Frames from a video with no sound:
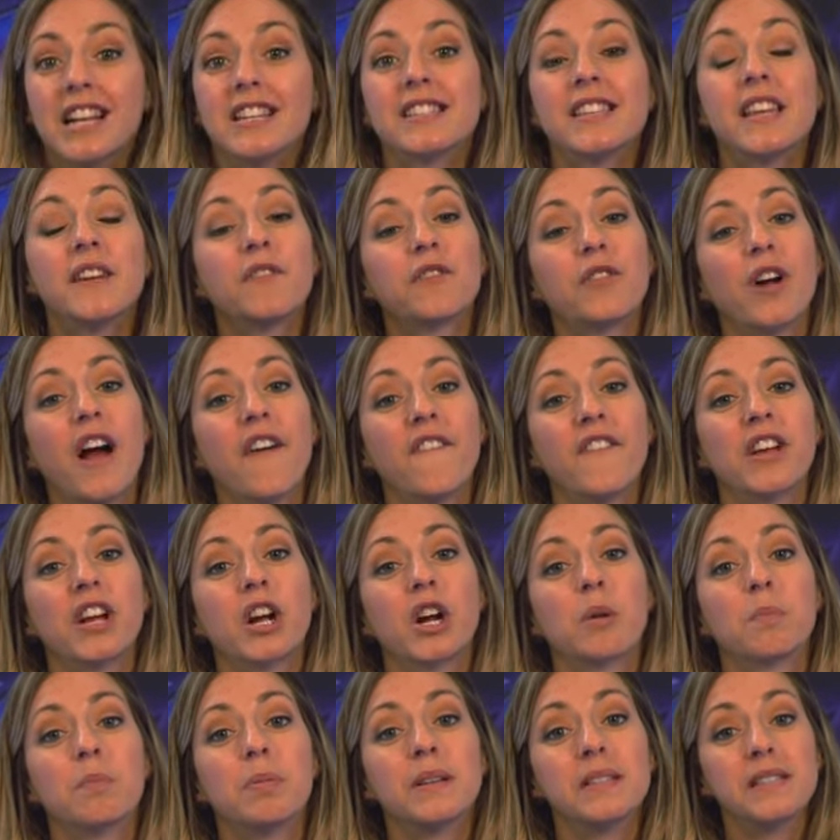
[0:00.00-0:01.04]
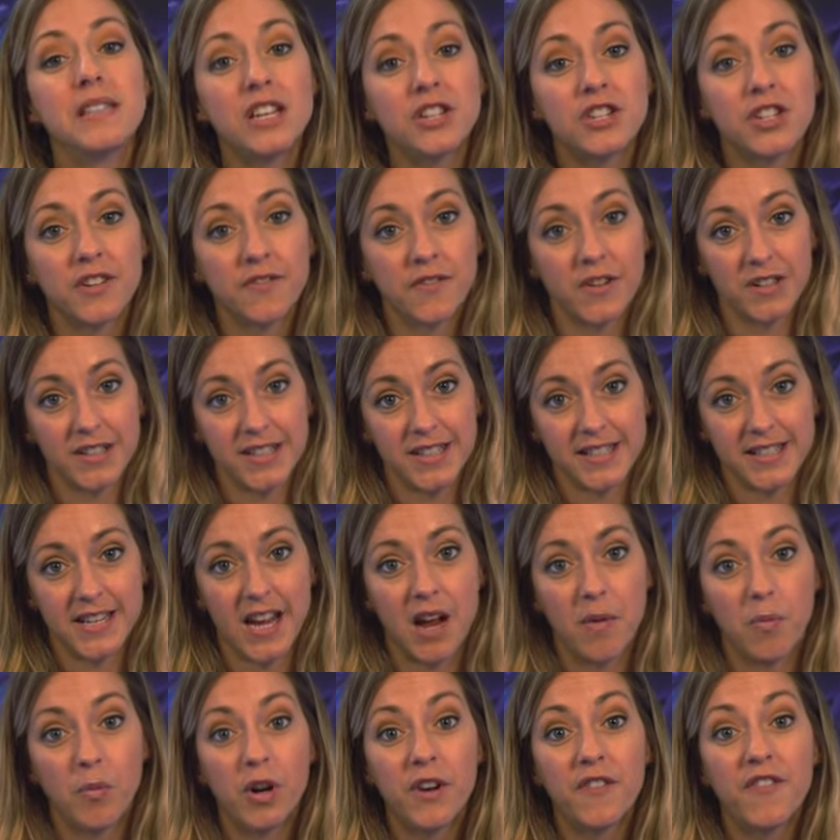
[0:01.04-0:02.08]
Instead of graphing her position versus
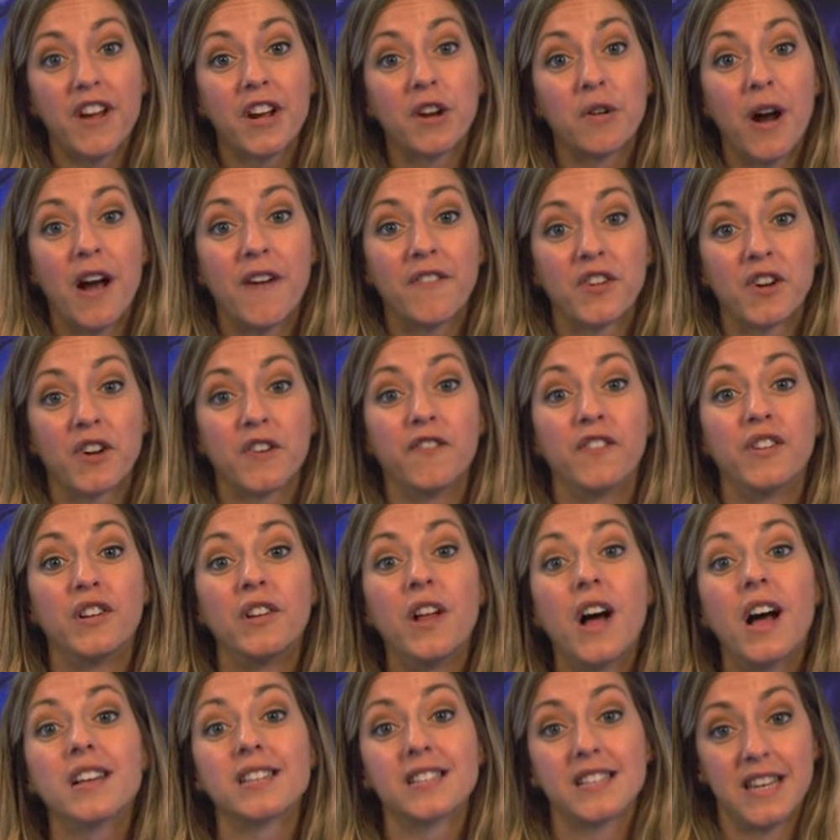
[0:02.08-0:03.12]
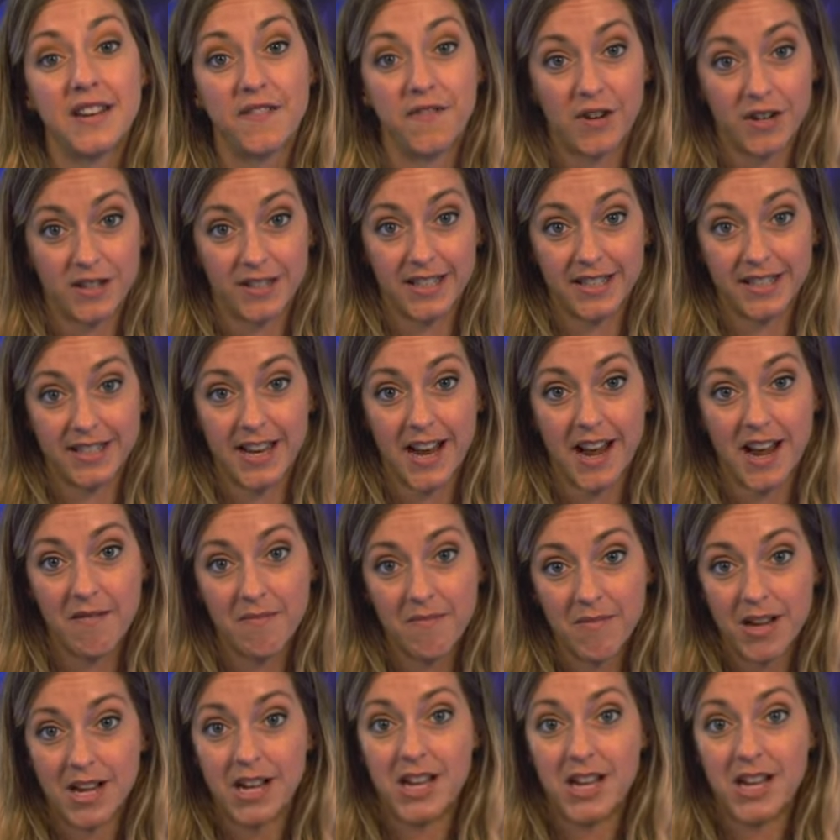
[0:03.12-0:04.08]
time, what if I graphed her velocity versus time?